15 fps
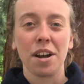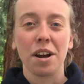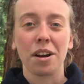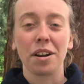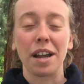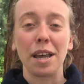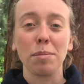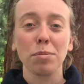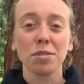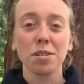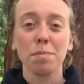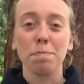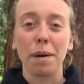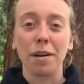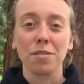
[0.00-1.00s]
or able to
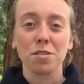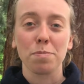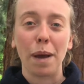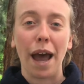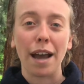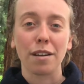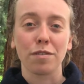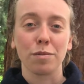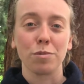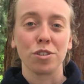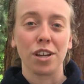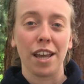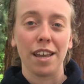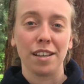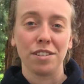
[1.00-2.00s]
bounce back from
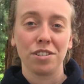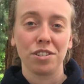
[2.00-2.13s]
change.